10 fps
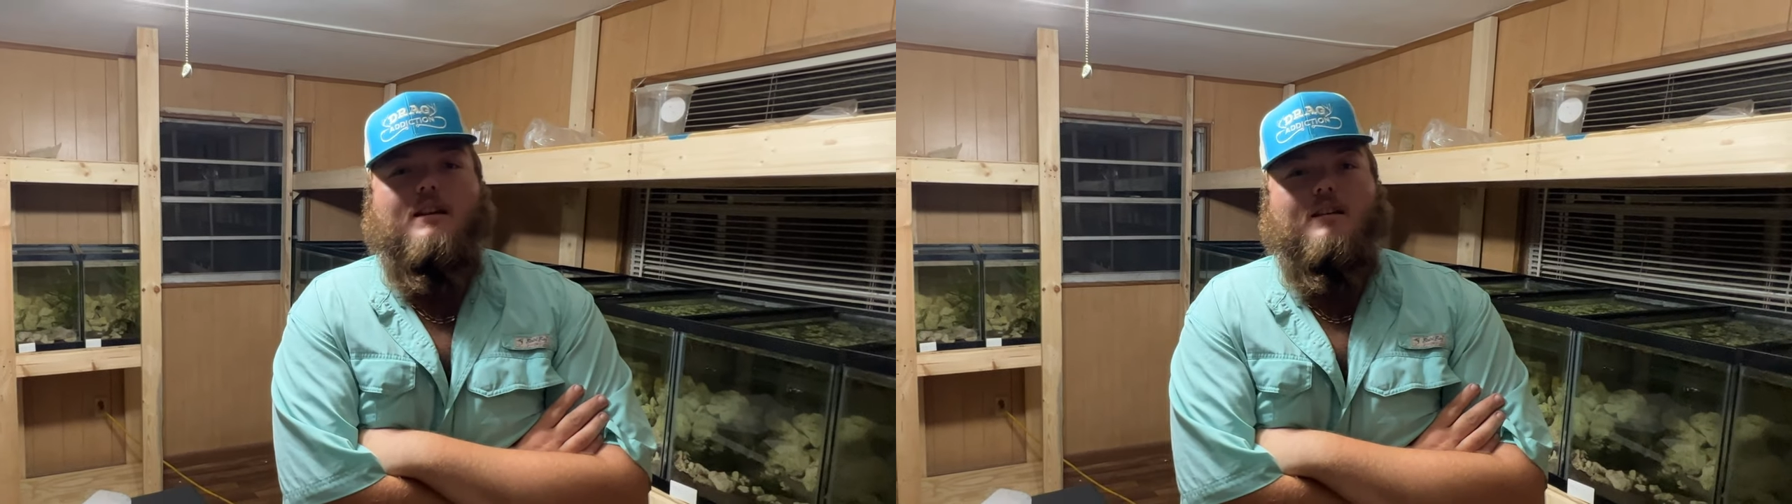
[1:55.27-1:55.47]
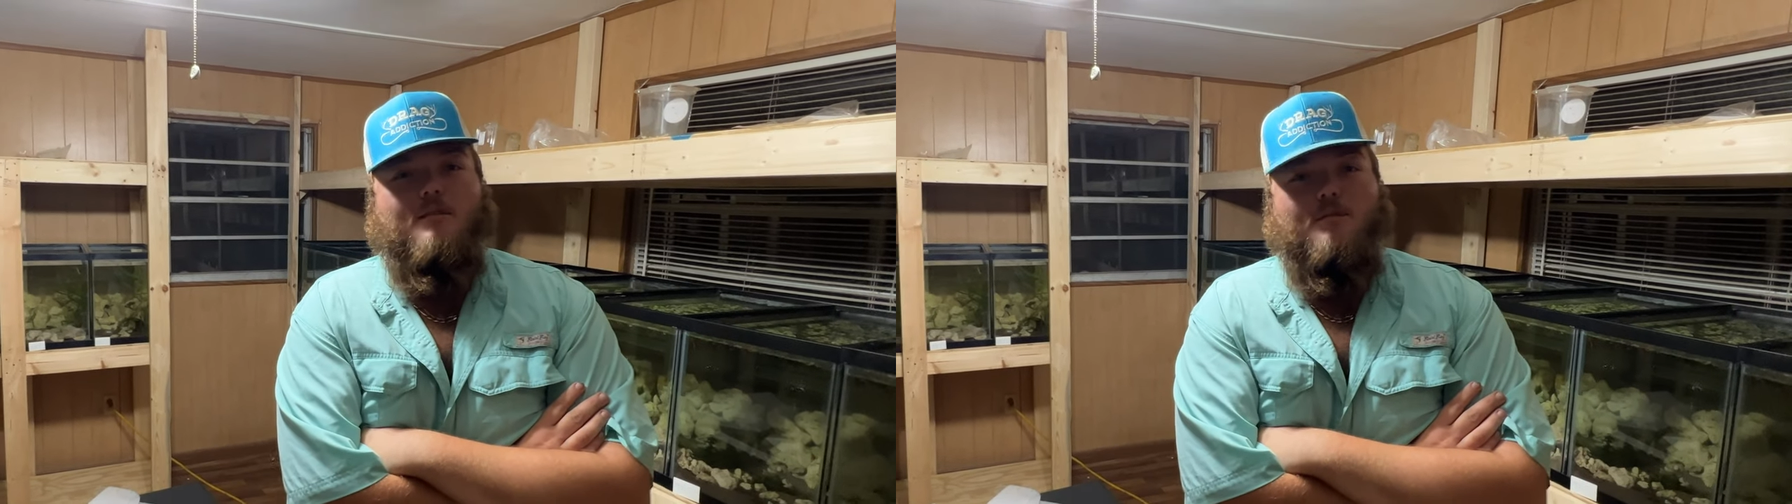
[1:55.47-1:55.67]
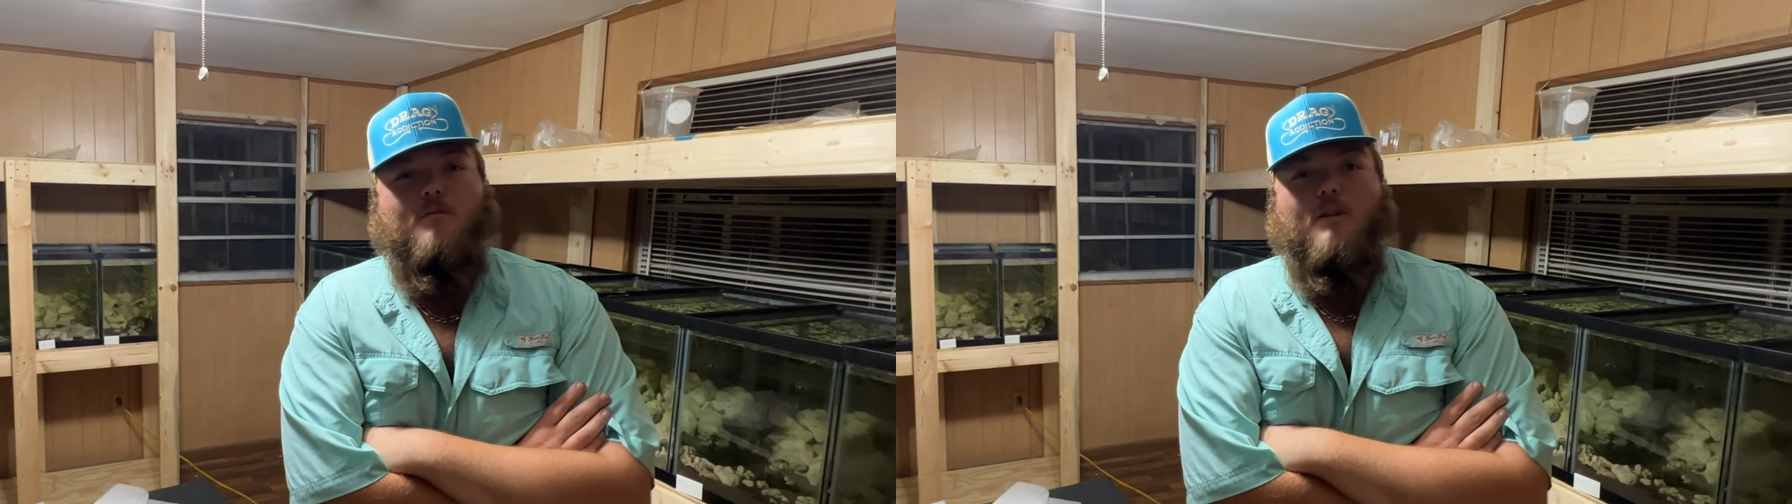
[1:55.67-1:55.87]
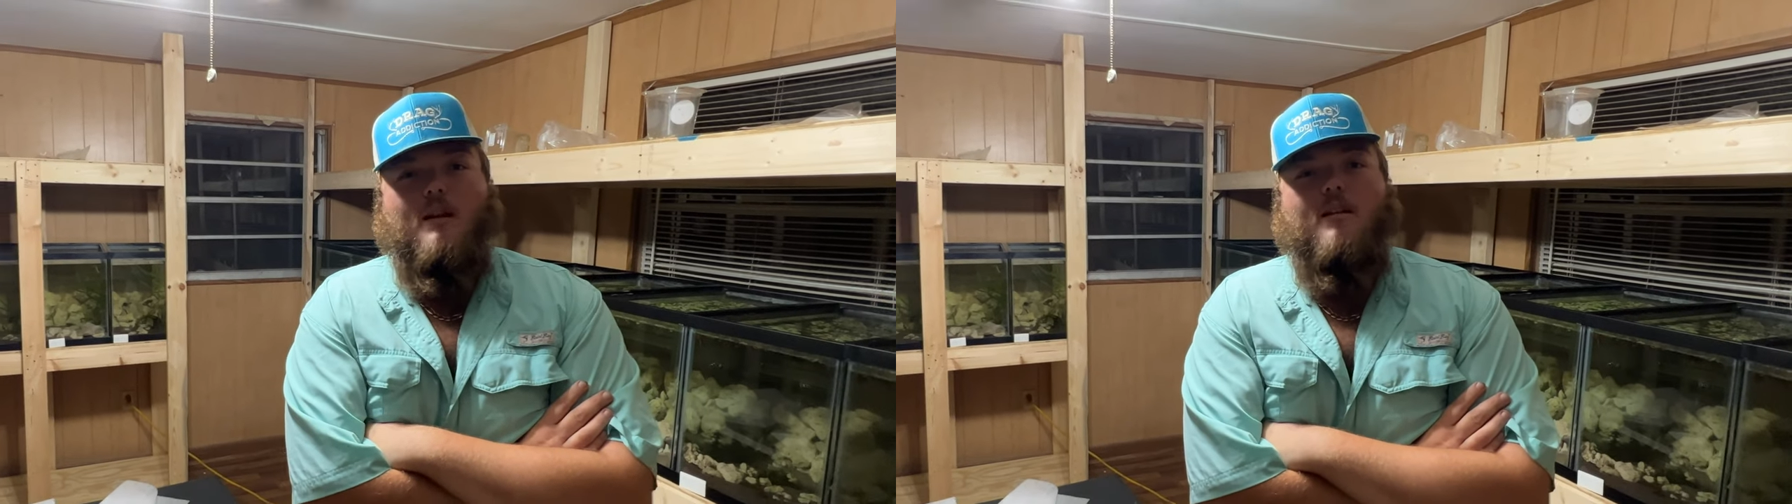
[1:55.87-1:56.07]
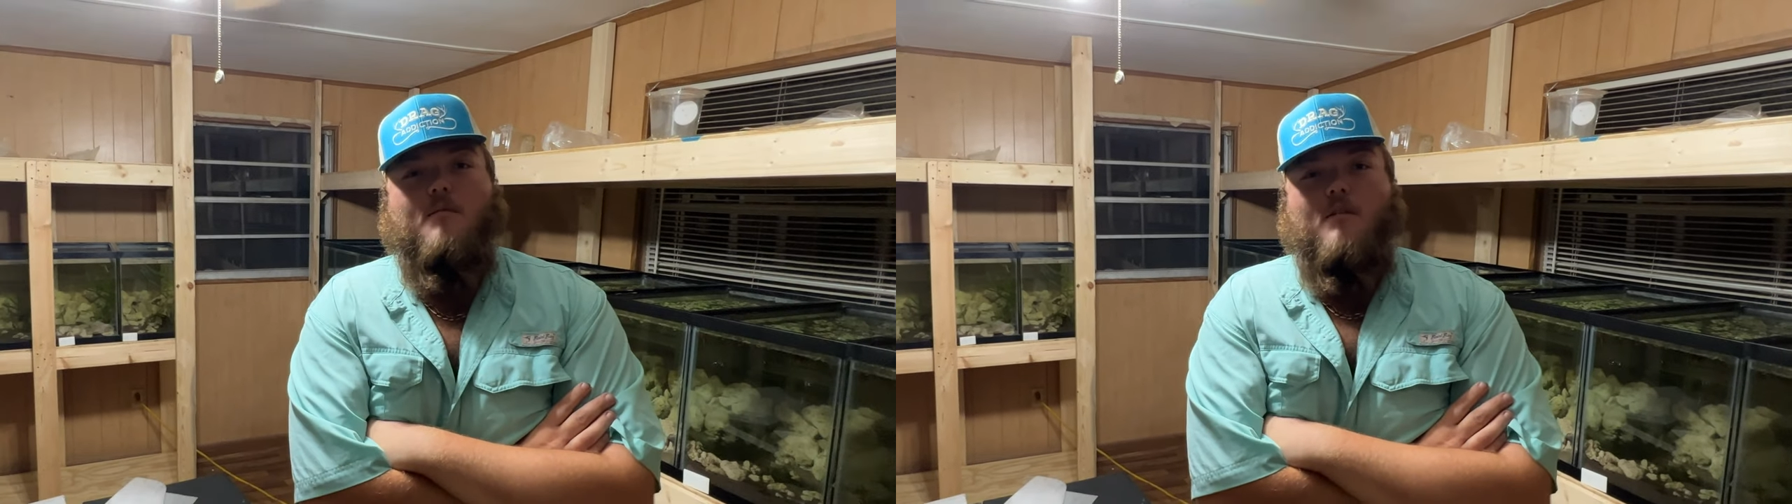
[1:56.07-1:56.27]
is when
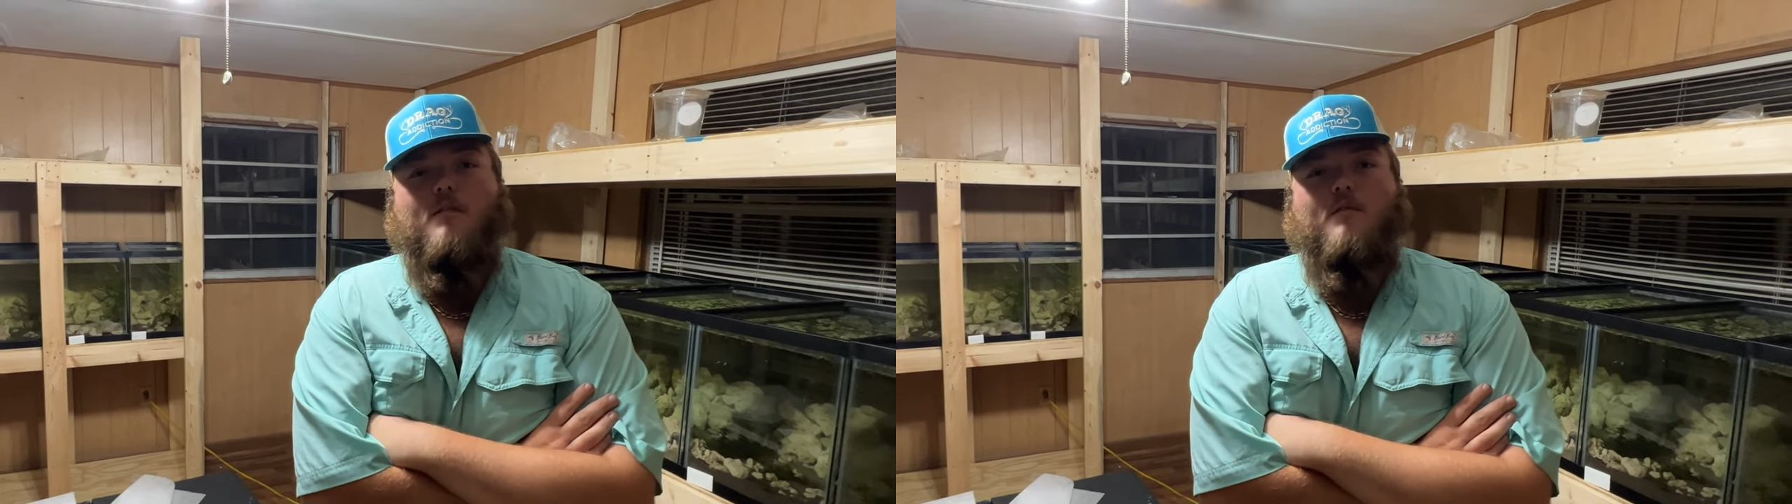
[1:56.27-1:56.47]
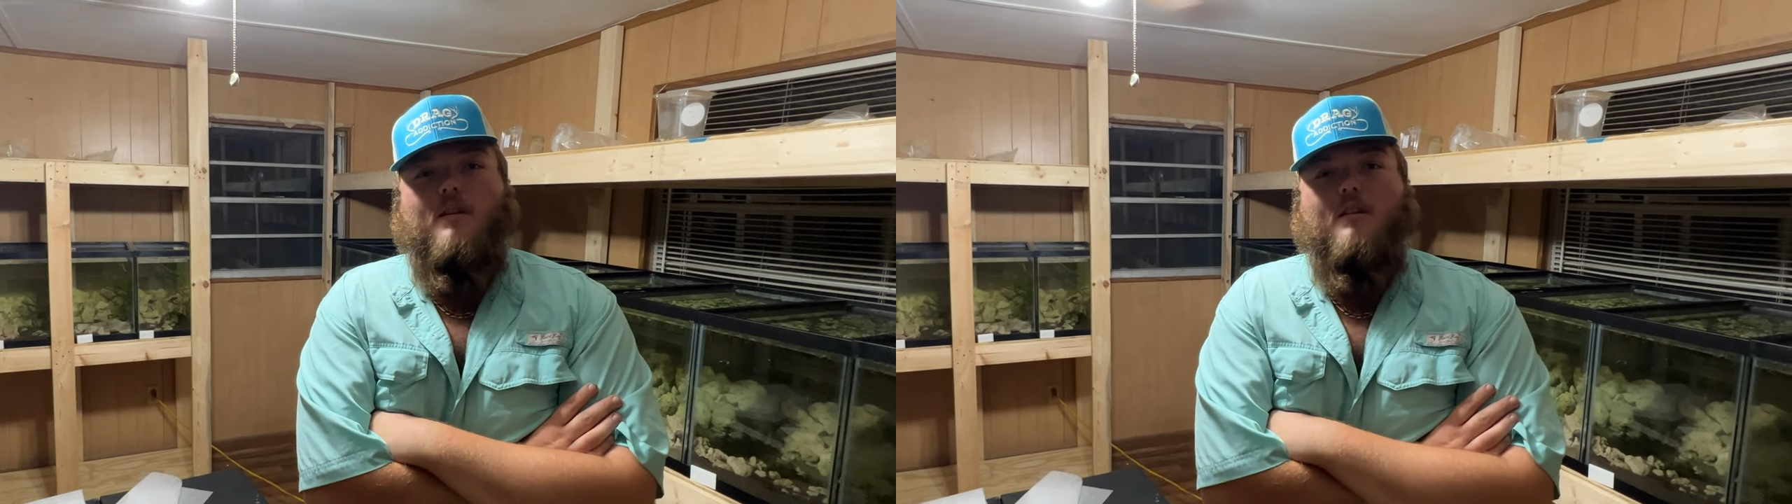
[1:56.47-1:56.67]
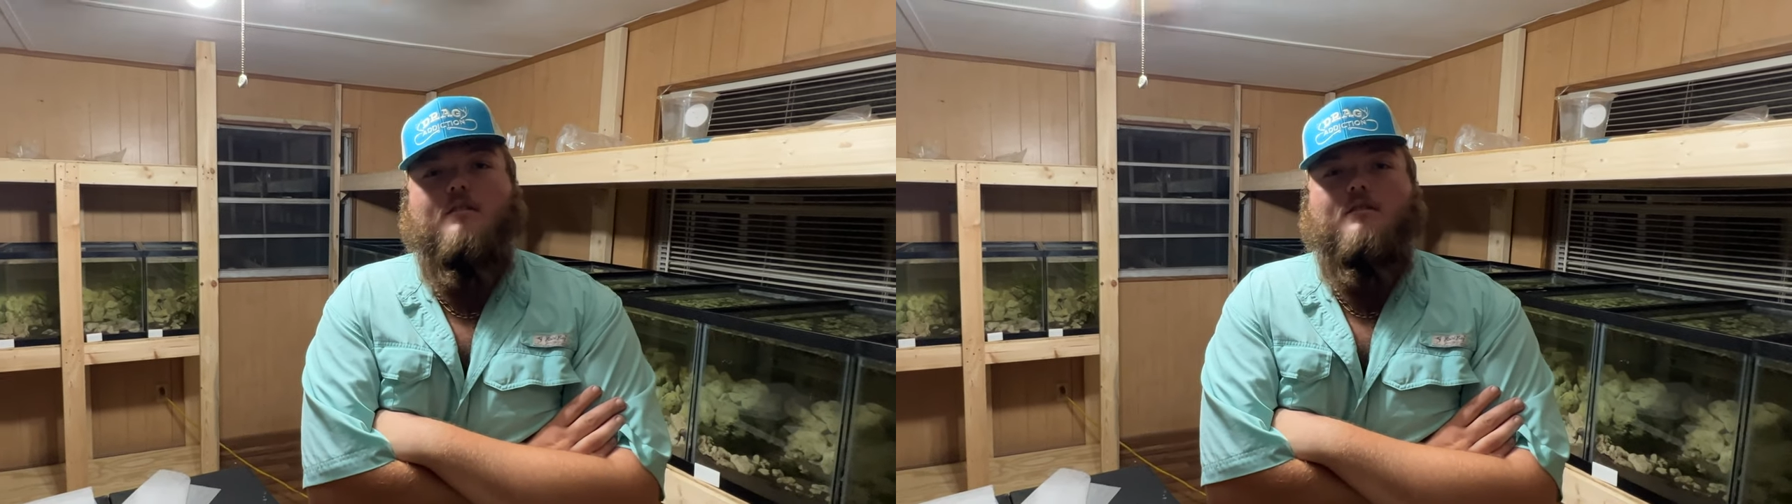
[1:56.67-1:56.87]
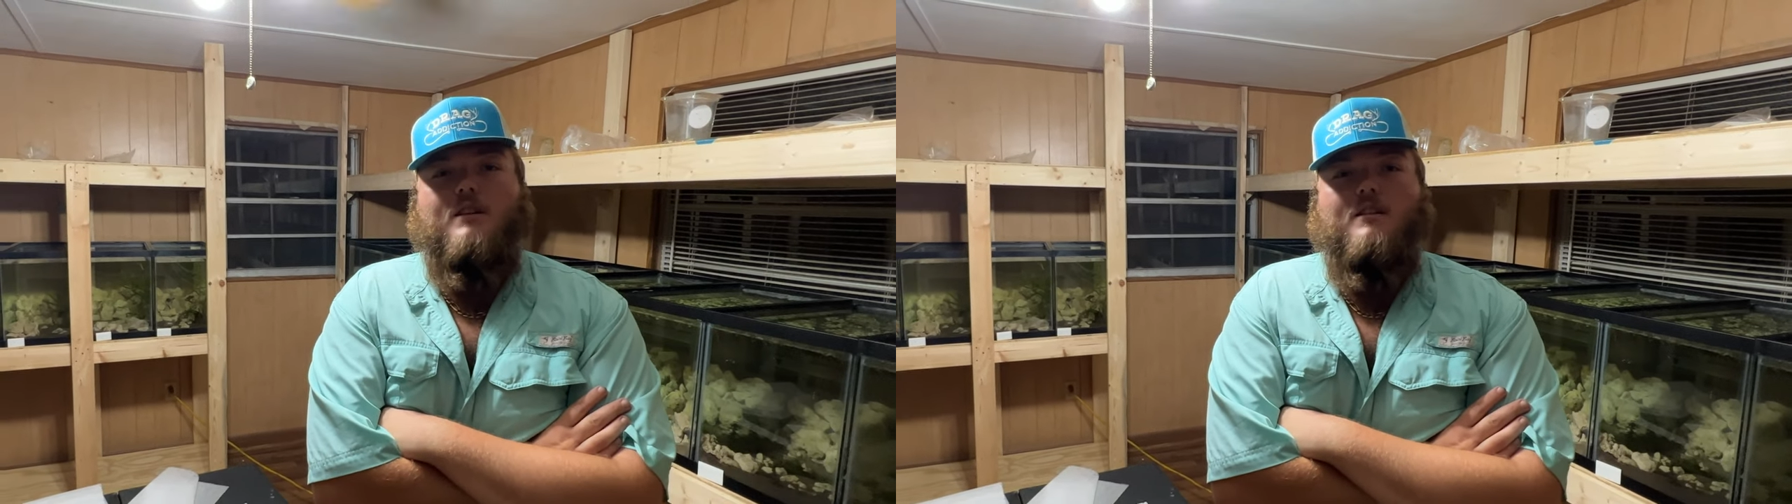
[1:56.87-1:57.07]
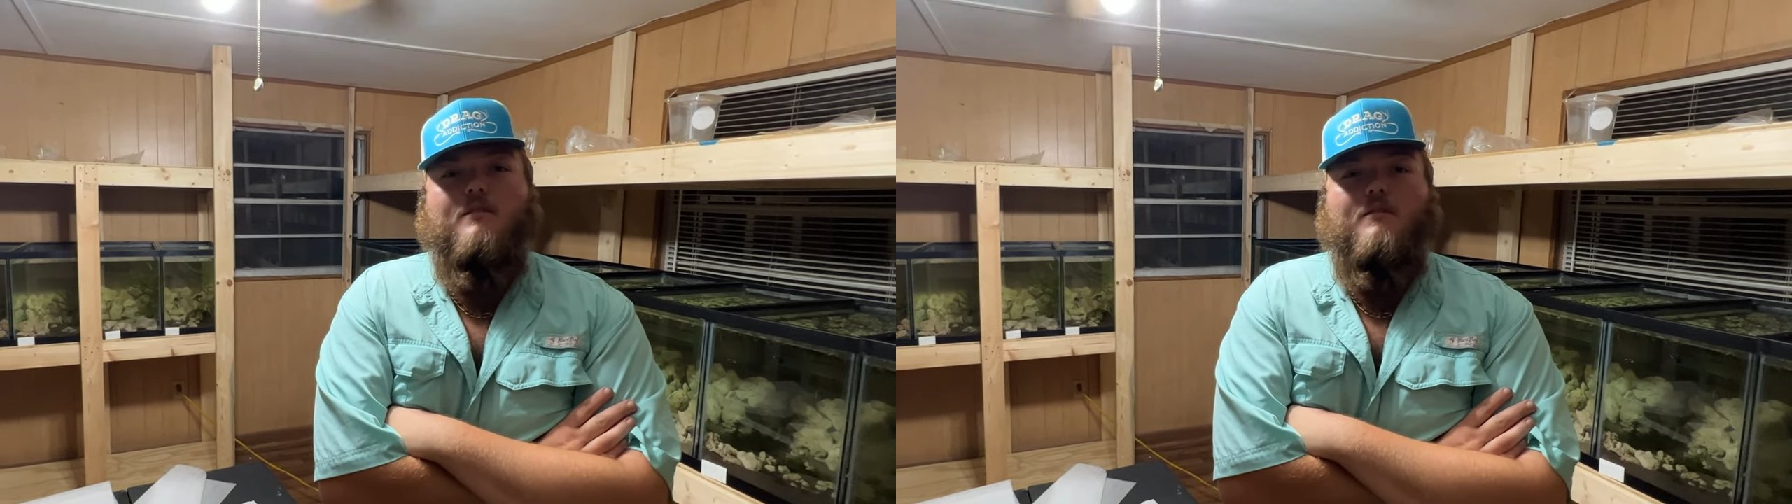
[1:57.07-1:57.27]
I come over there and see
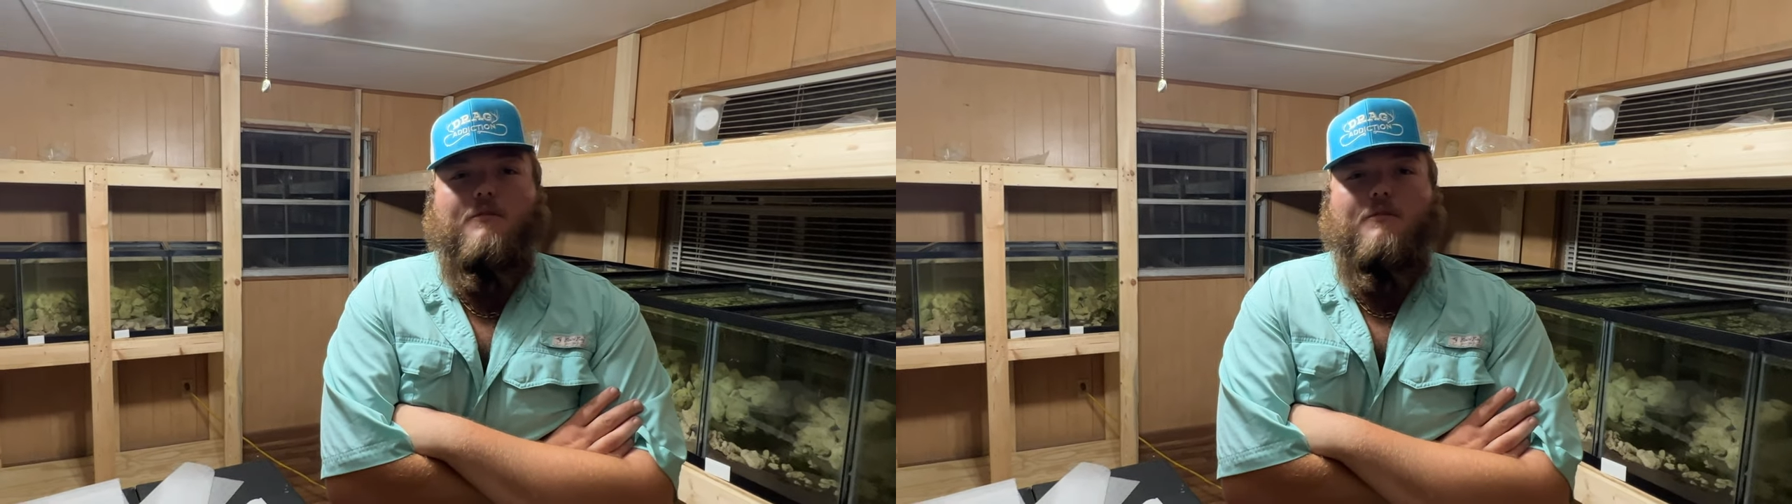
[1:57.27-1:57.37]
the